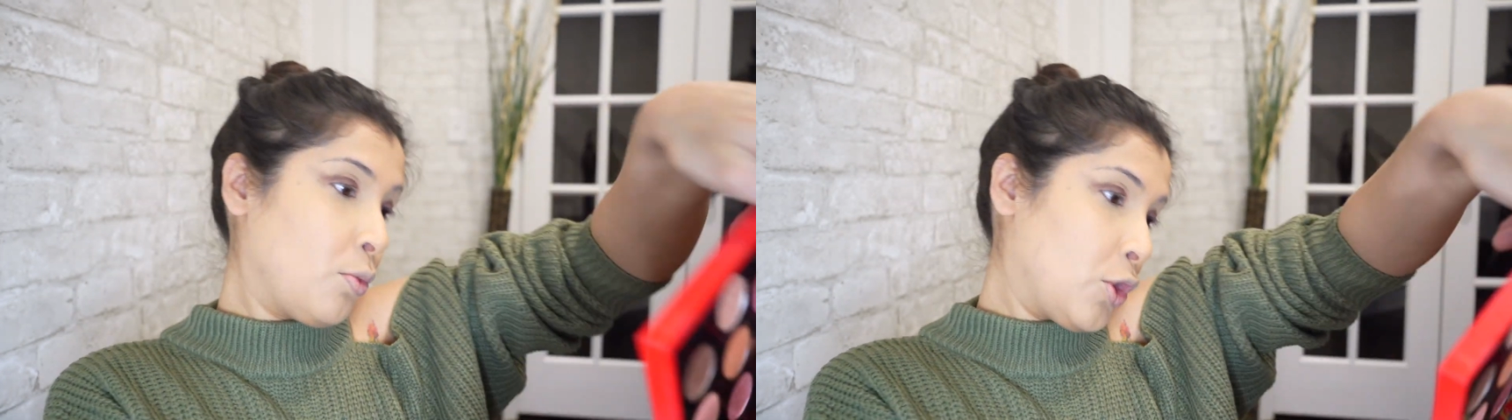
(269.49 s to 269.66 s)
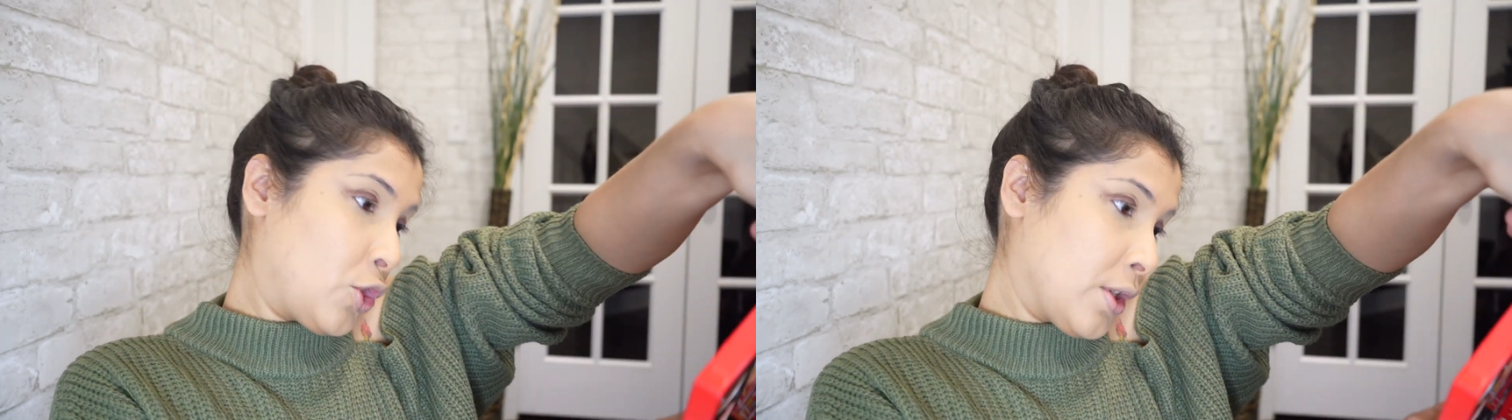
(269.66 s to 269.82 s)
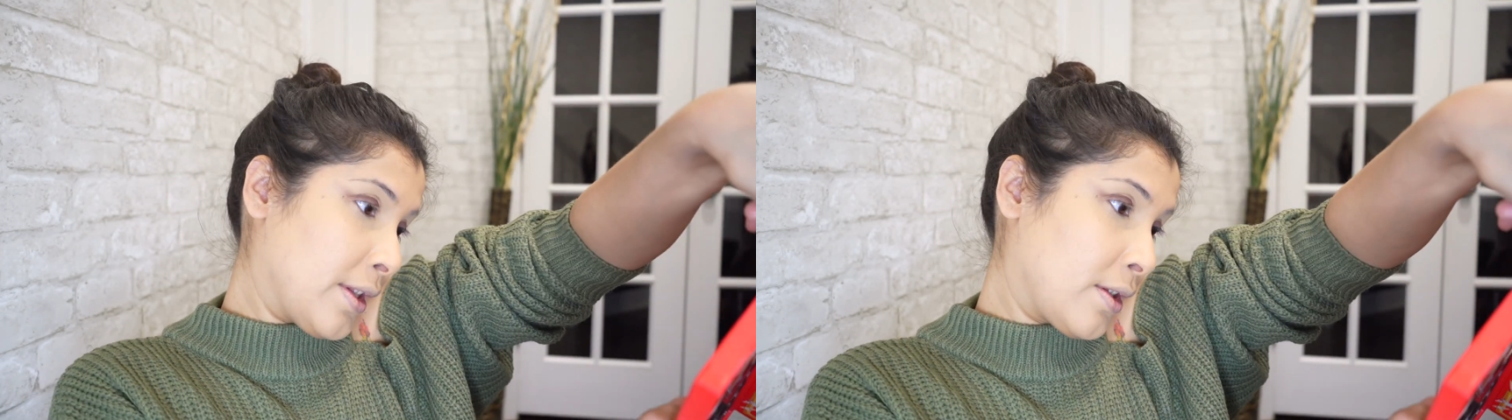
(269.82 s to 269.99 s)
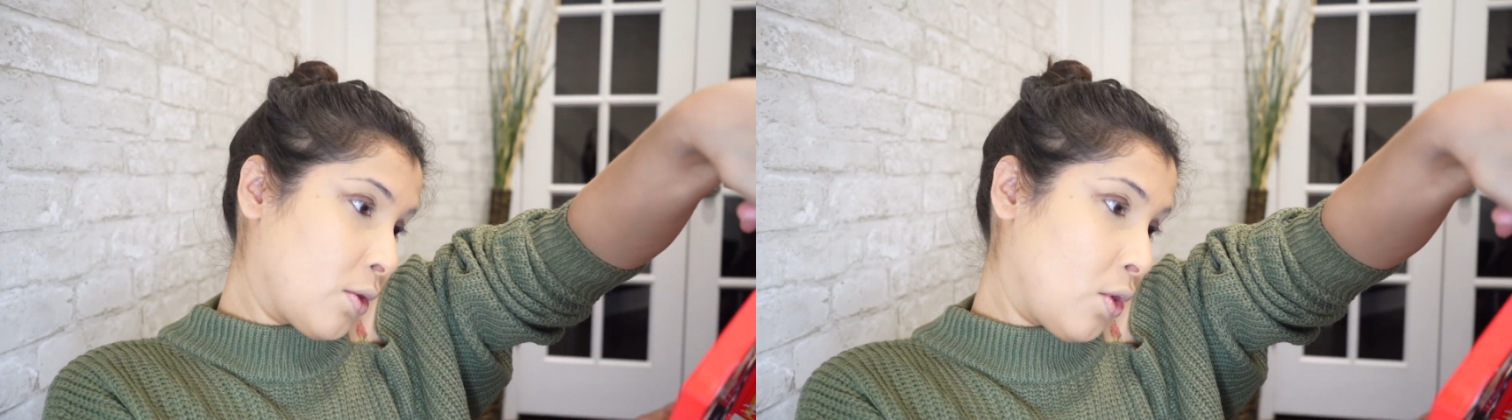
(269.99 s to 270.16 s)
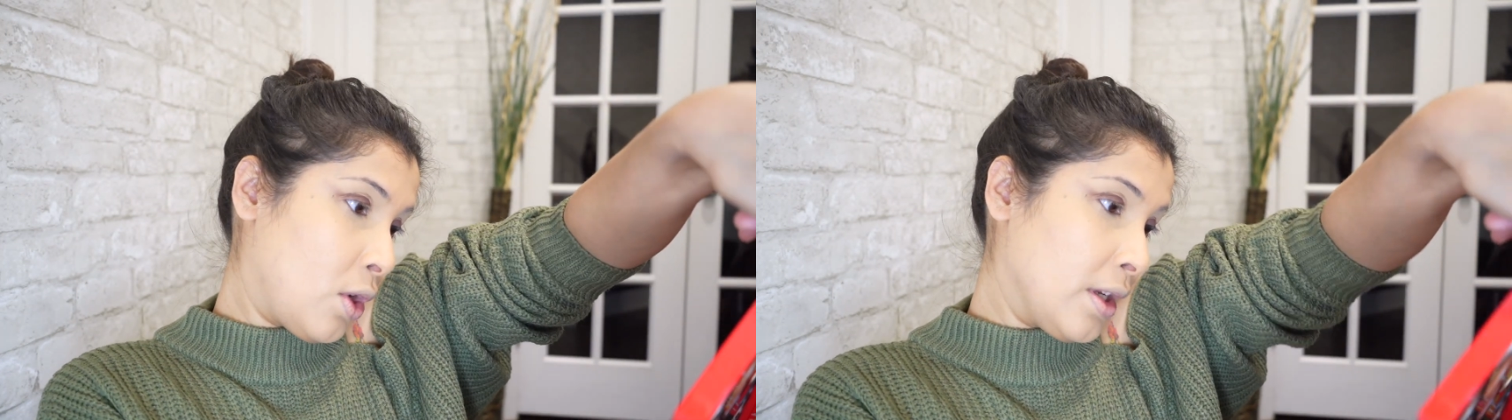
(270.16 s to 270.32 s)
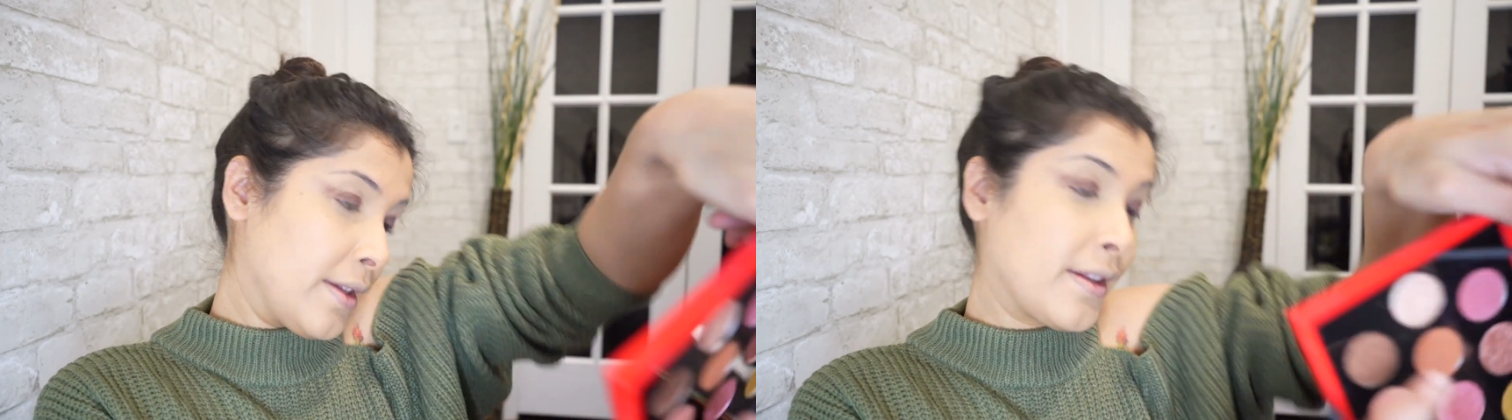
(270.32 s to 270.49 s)
which is
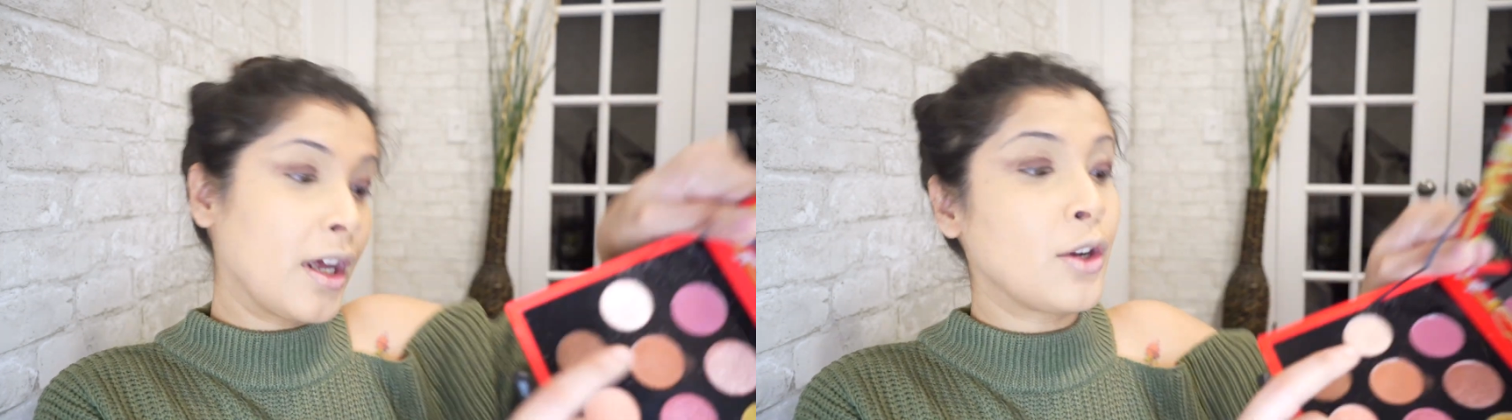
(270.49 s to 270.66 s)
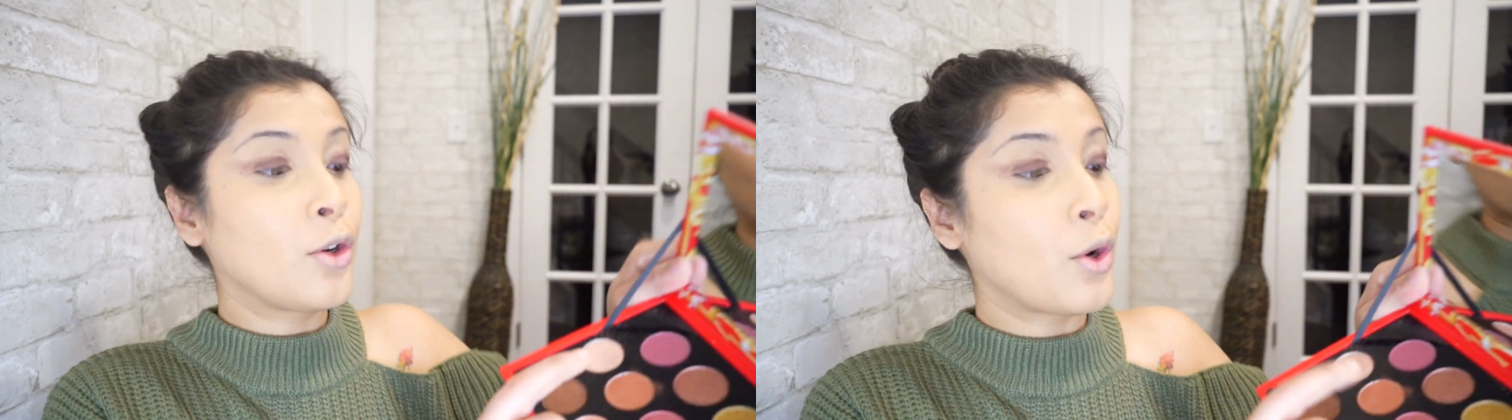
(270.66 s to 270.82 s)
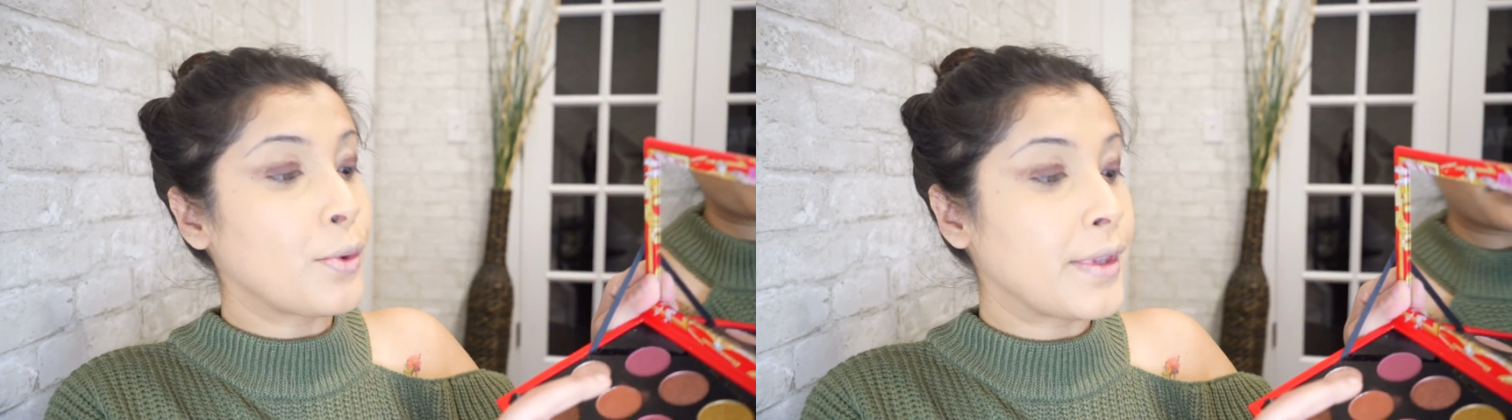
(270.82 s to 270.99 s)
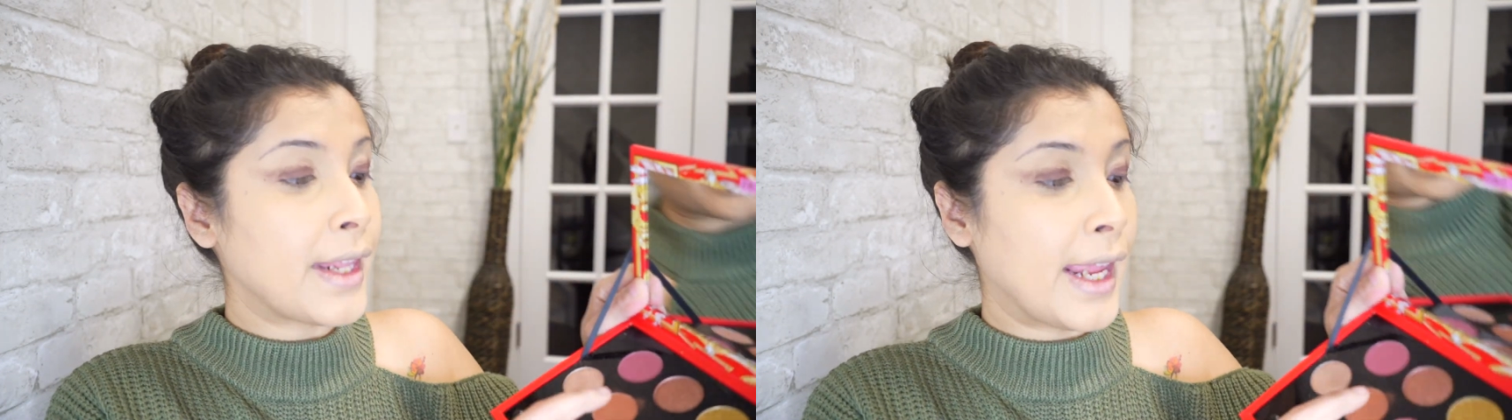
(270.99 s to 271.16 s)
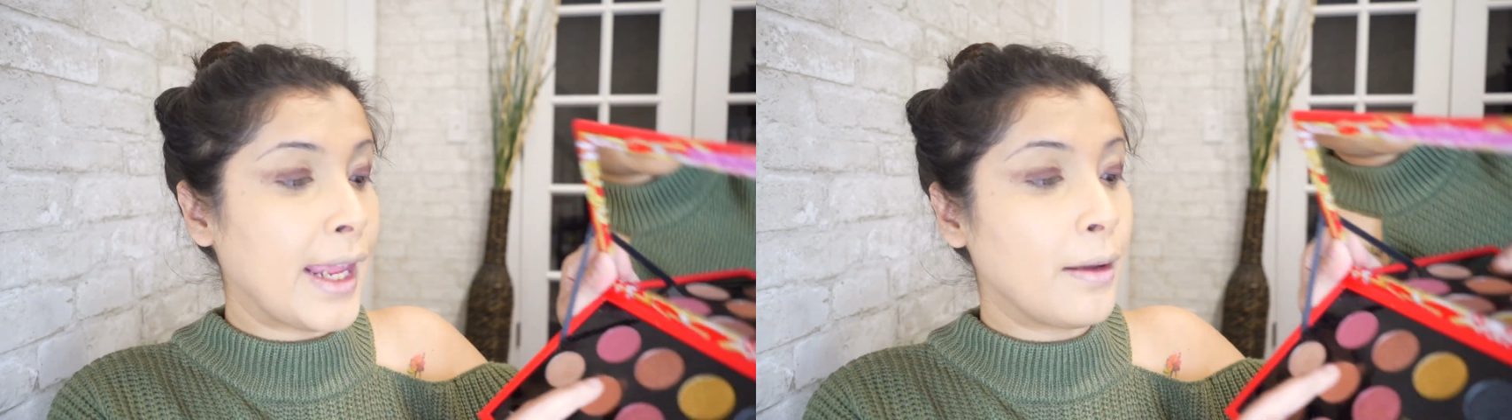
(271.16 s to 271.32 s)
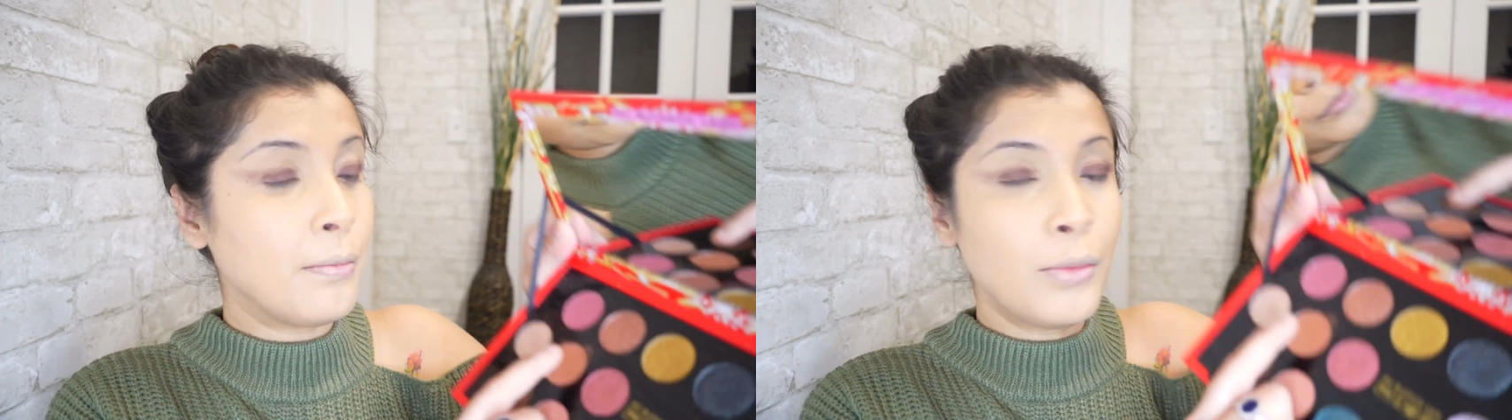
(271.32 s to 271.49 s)
called Sunrose
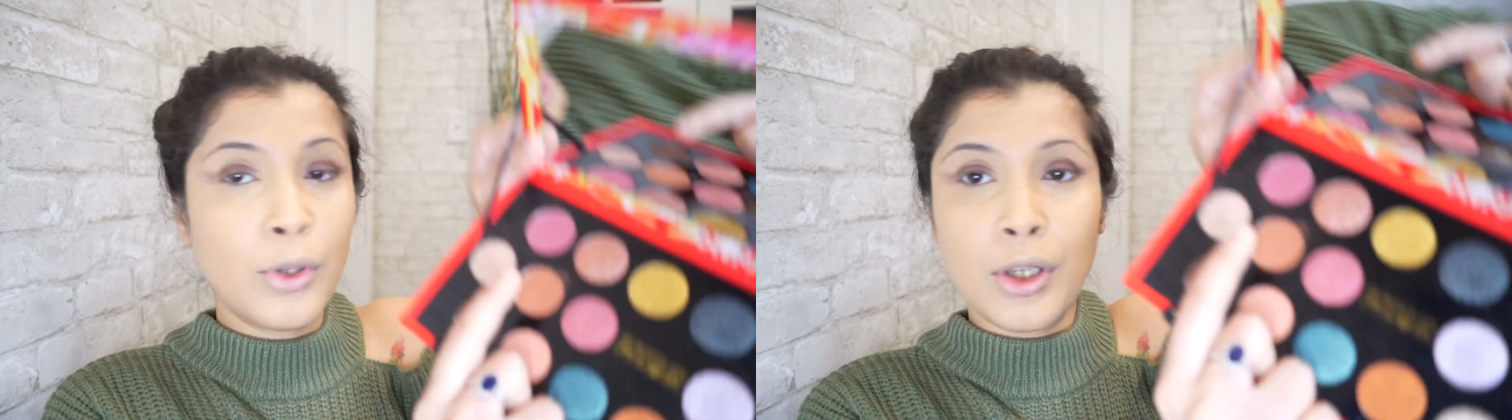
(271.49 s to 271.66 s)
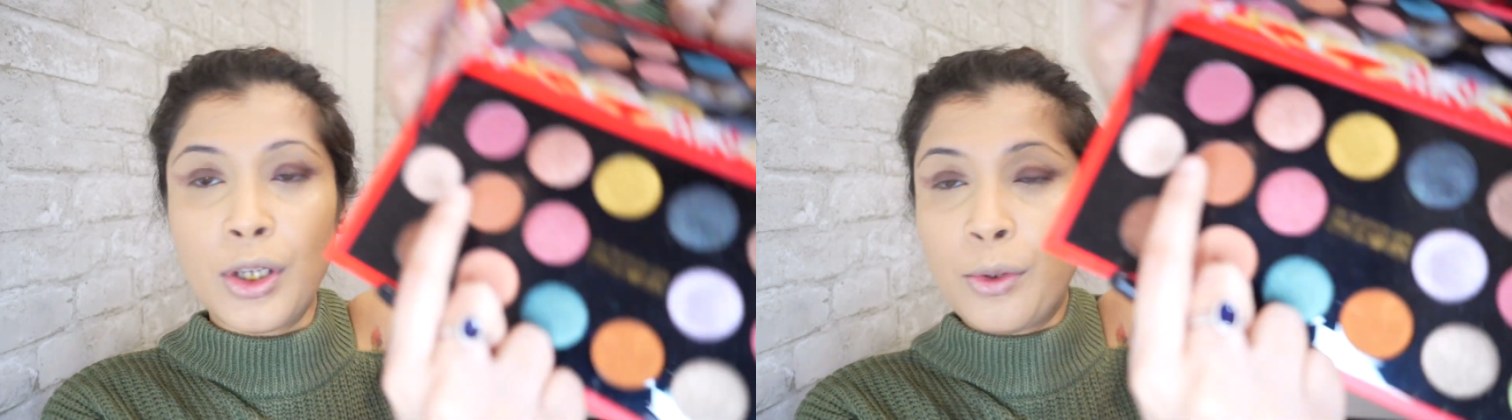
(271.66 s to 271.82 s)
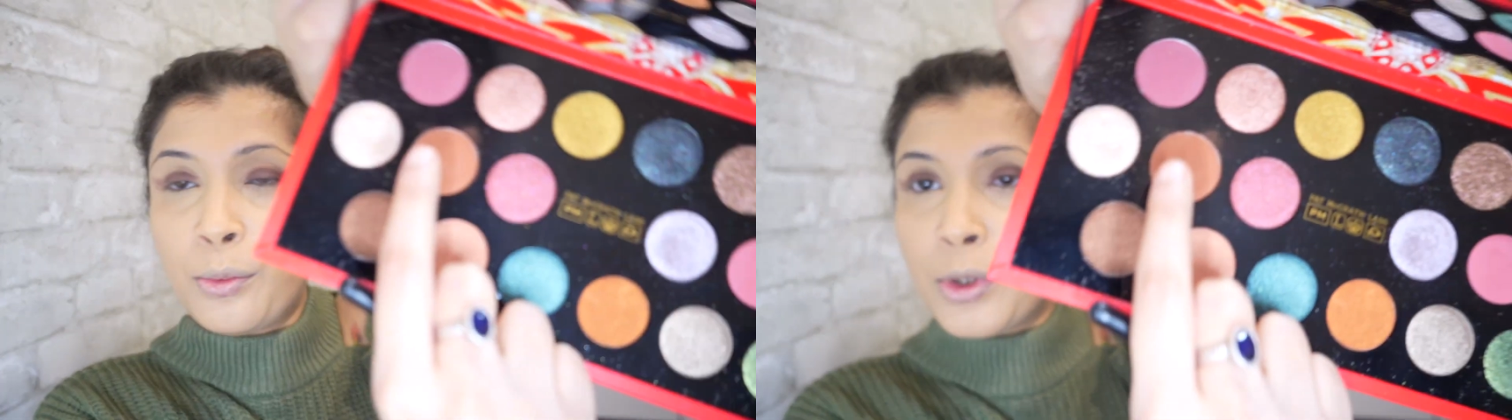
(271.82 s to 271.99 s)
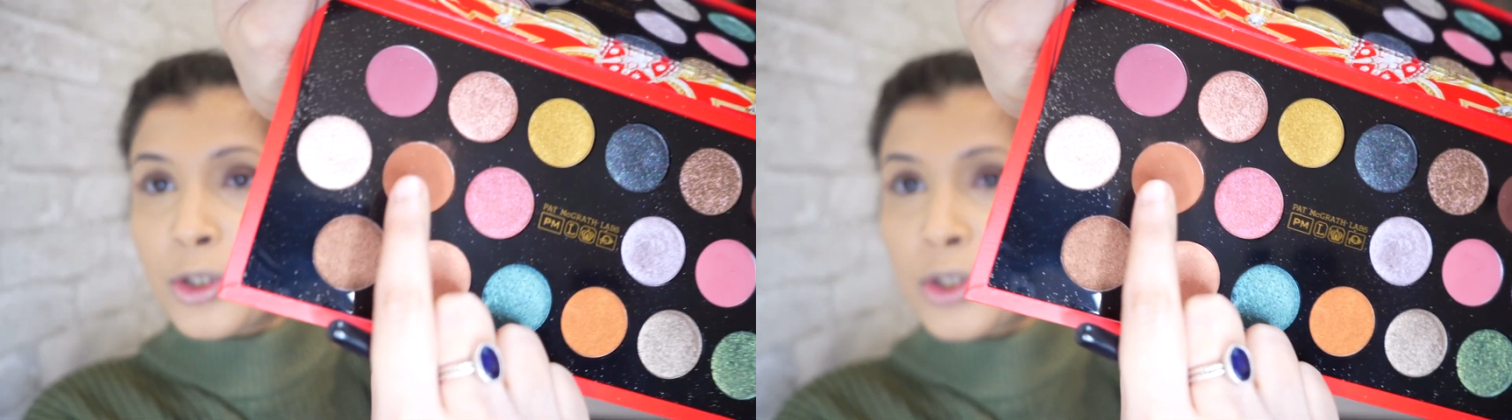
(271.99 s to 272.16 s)
Amber, which